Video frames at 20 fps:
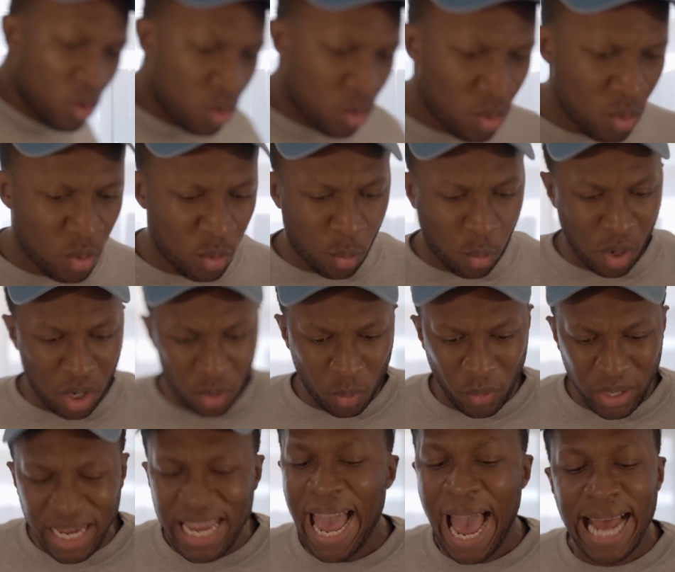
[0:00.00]
Ooh, what do
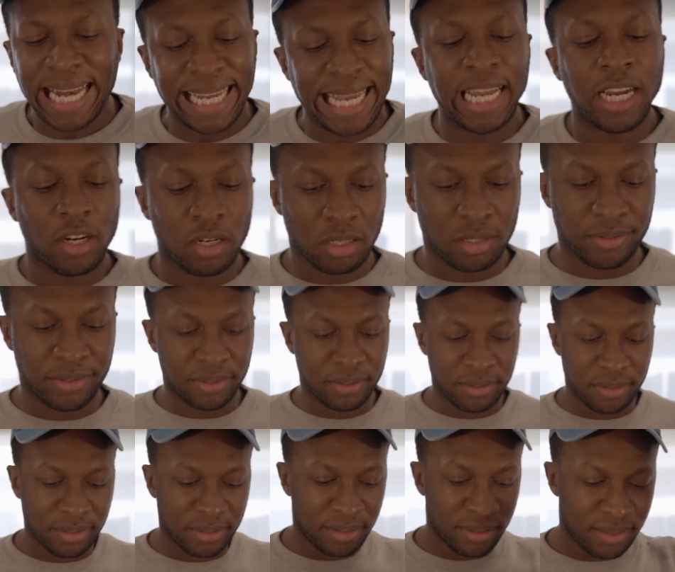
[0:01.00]
we got here?
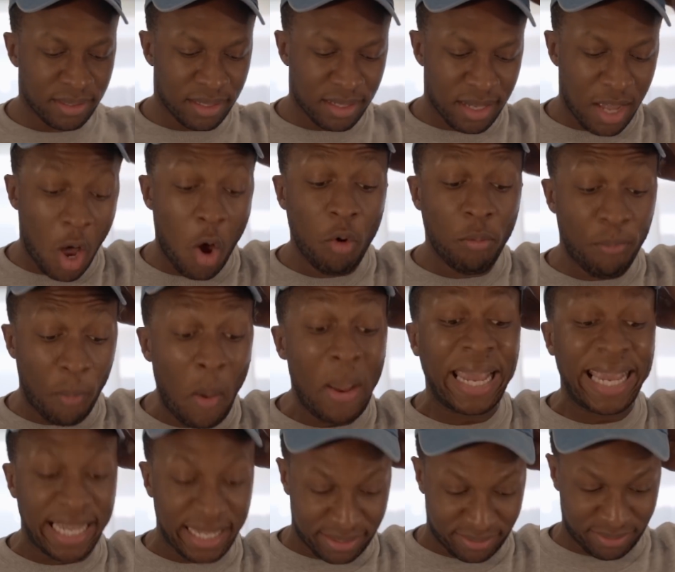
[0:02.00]
Oh boy,
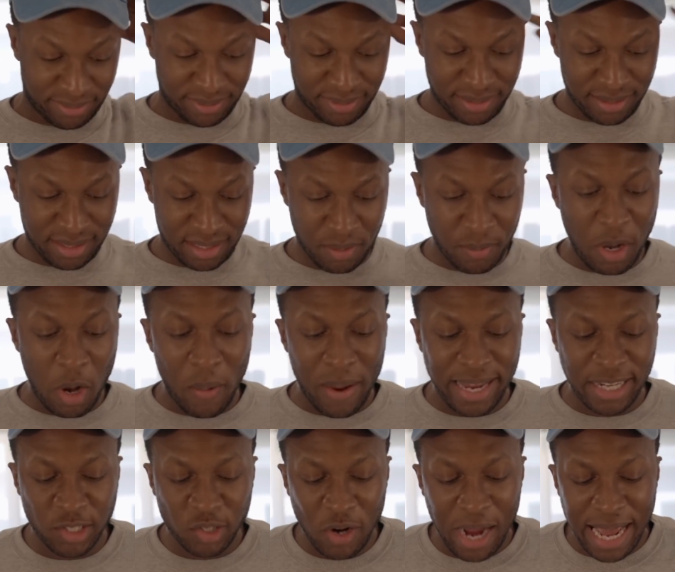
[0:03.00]
let me go ahead
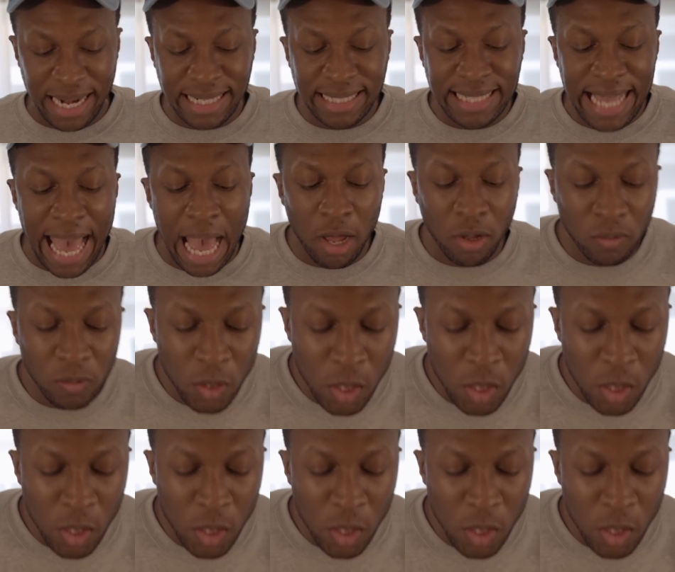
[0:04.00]
and try this out.